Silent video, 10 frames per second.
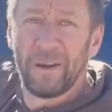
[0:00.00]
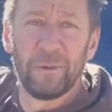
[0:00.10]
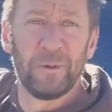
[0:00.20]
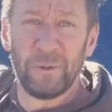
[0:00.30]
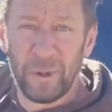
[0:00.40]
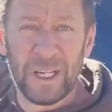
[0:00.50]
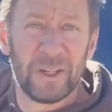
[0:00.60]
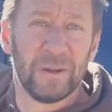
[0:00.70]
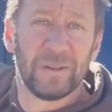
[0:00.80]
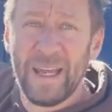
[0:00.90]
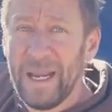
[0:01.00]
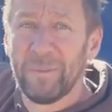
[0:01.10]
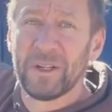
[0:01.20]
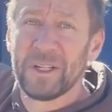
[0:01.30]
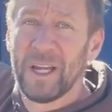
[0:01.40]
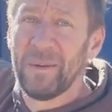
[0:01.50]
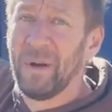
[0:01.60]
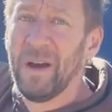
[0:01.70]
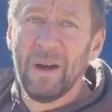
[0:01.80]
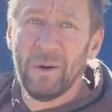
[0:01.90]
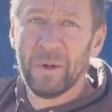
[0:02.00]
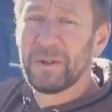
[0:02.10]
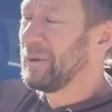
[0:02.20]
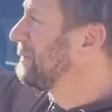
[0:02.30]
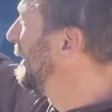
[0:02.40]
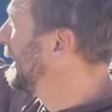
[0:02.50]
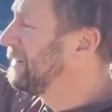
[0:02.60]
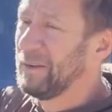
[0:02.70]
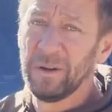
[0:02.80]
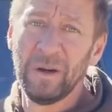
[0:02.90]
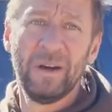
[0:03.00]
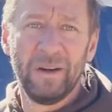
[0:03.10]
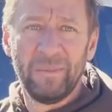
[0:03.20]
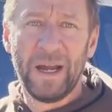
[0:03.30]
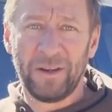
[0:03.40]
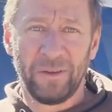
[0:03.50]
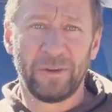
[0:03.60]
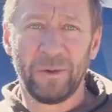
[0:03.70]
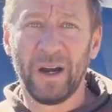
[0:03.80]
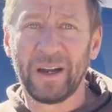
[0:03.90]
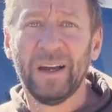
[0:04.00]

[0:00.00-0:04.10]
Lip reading: of traditional tapered shape, which was made to match the truck.